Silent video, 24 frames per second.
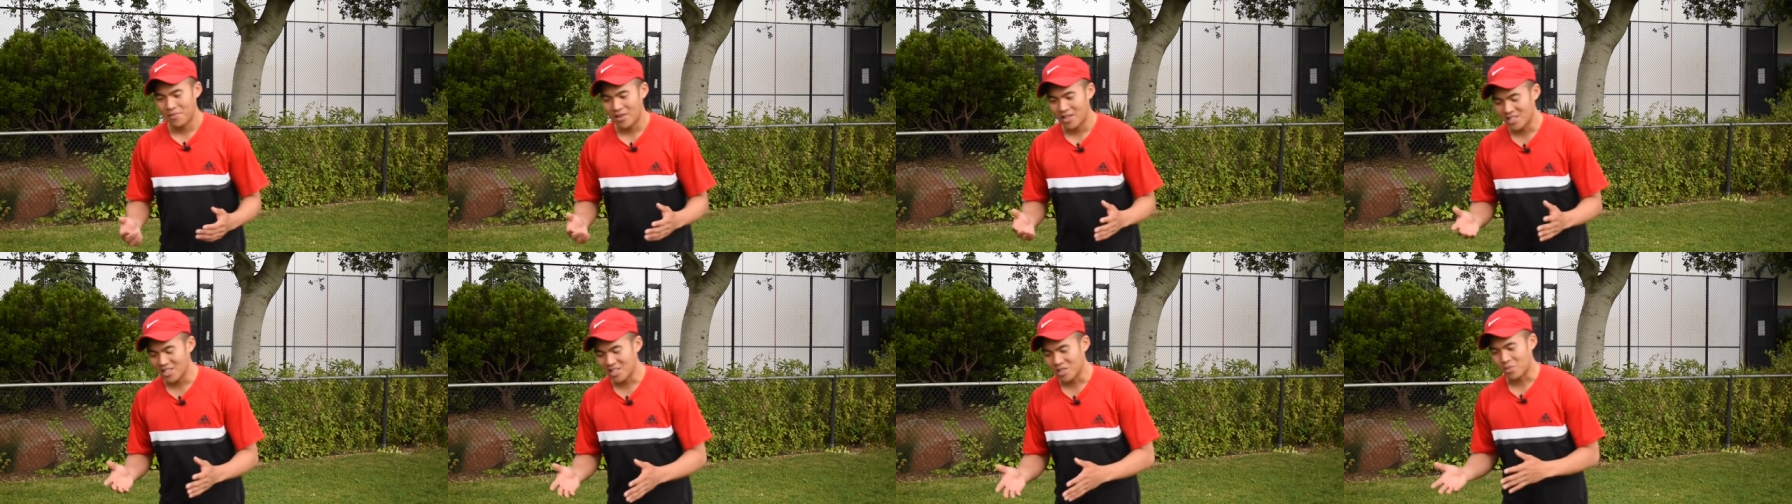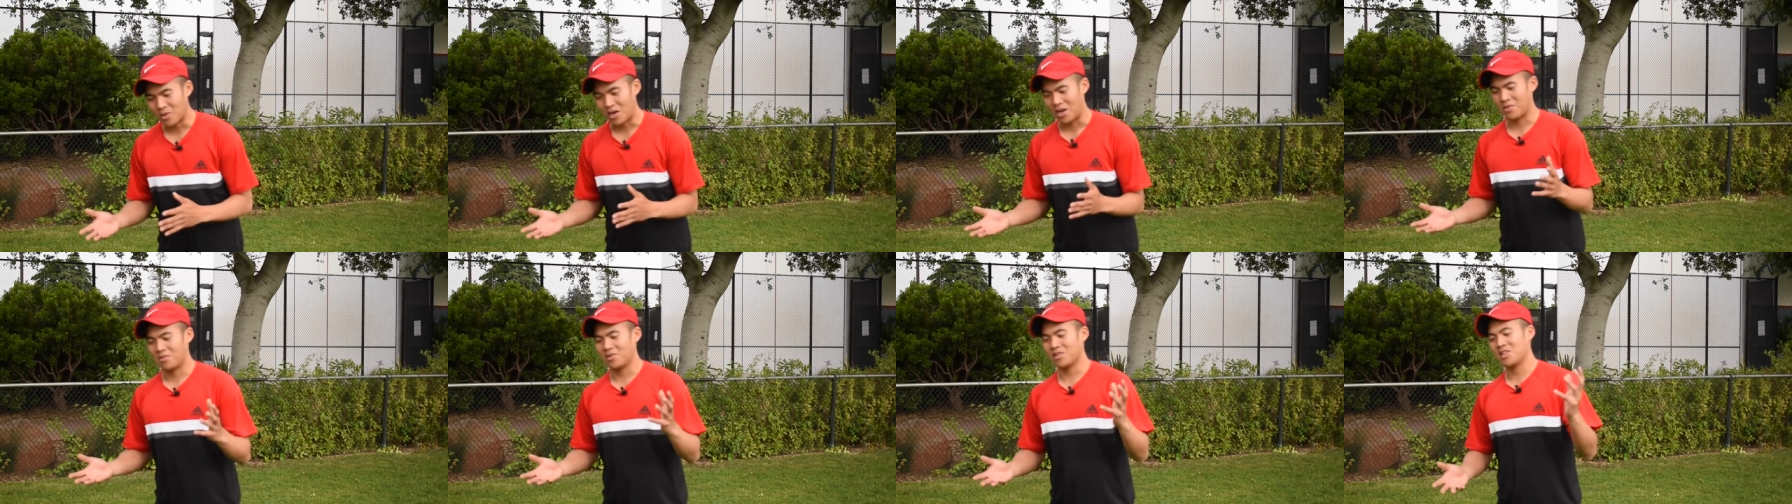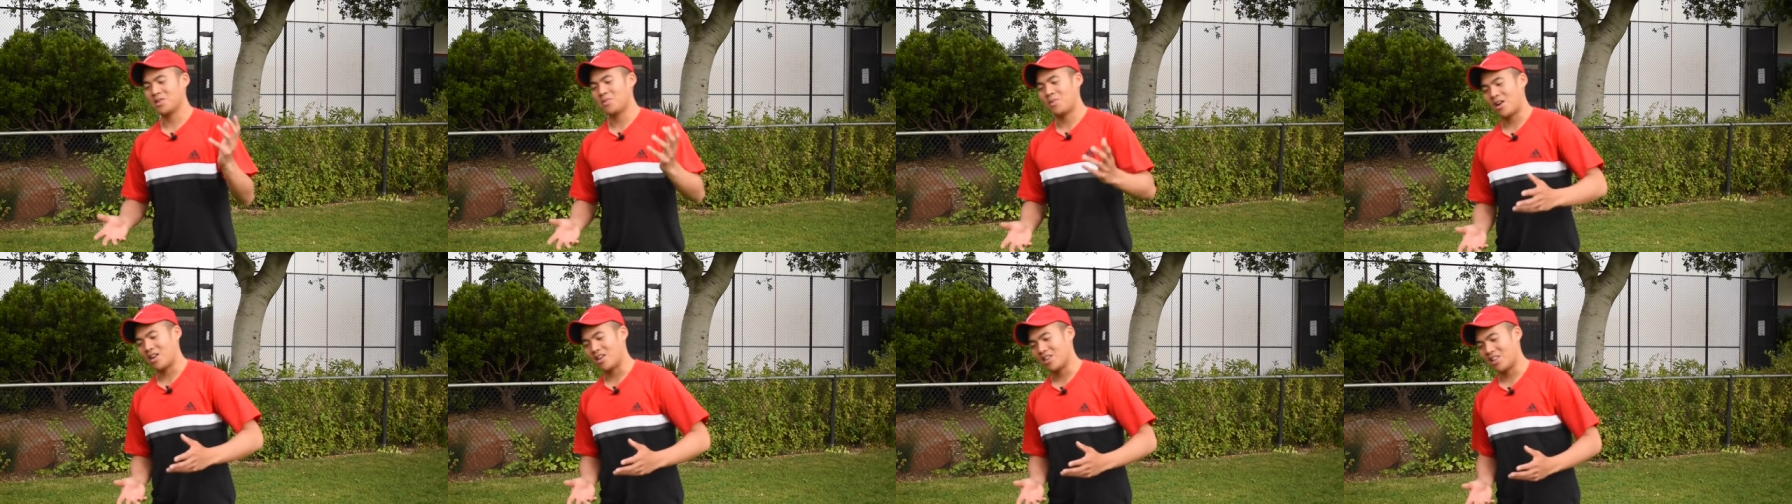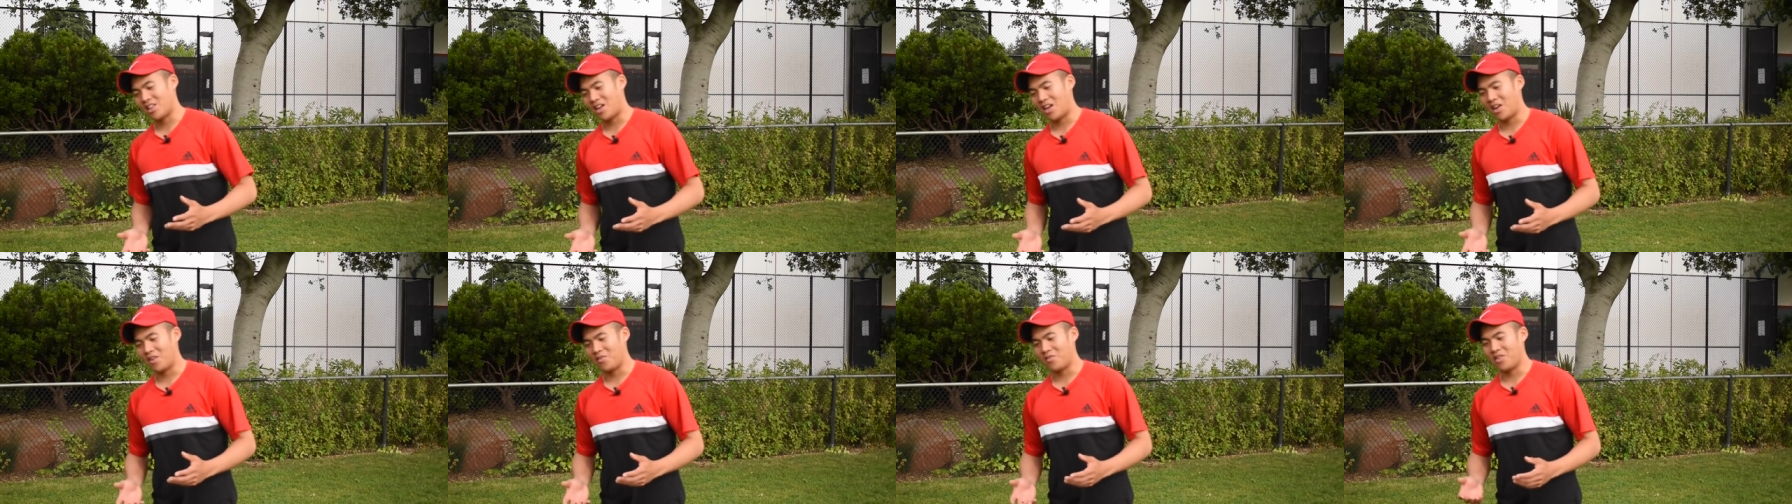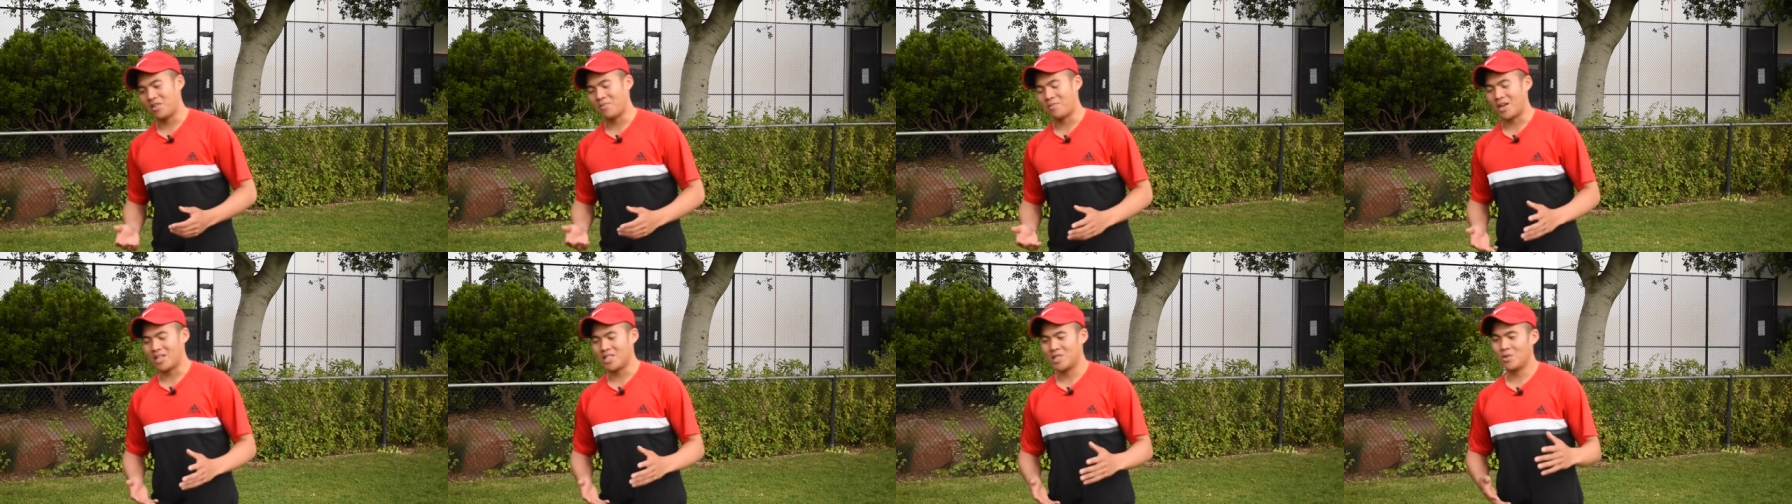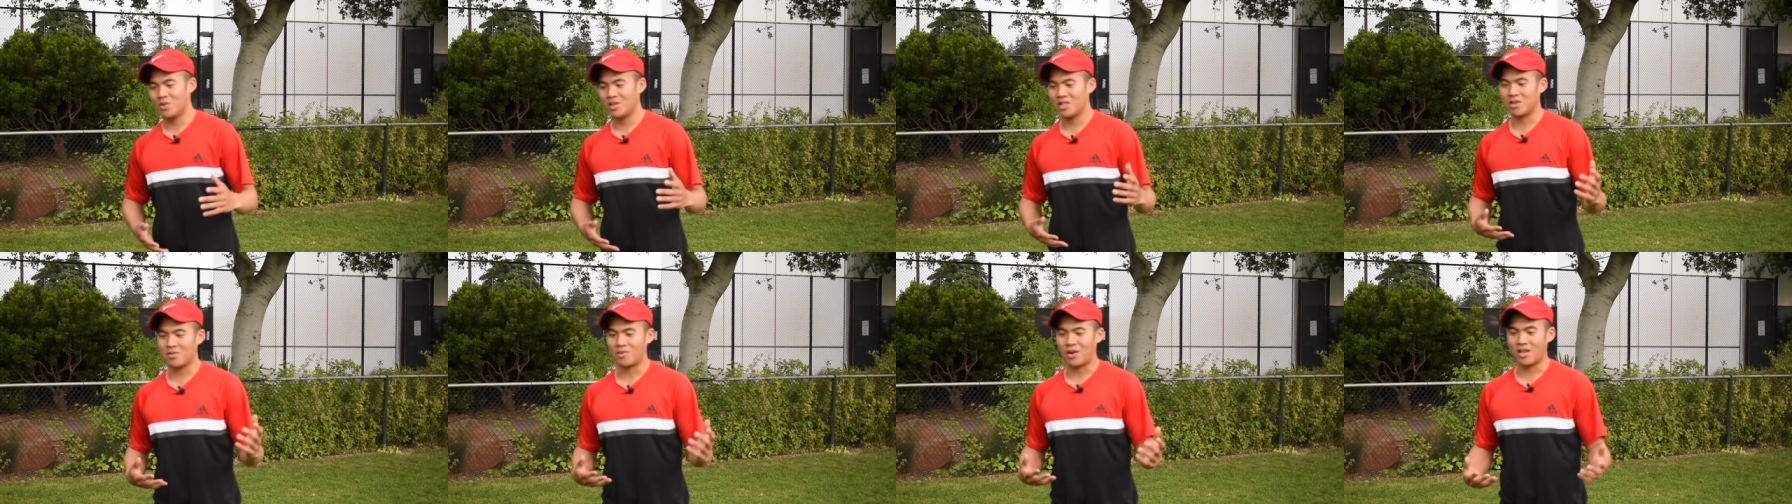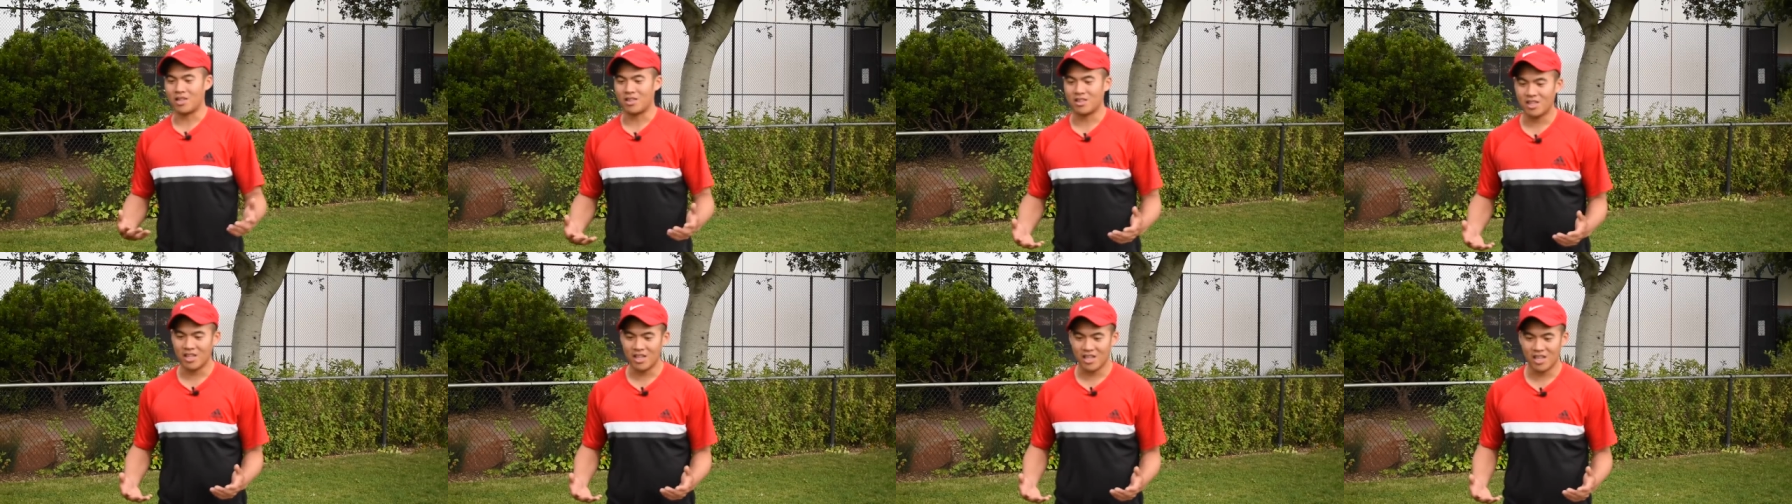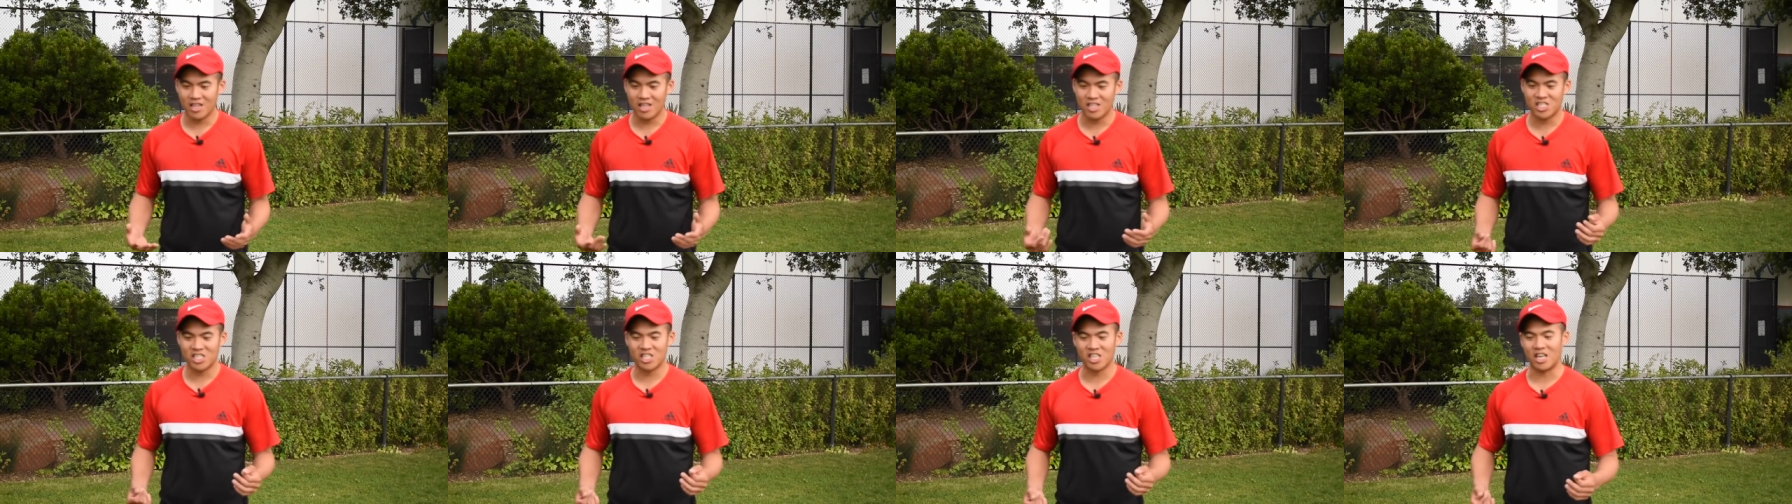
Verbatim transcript: is this what I really want in life? Am I doing the right thing?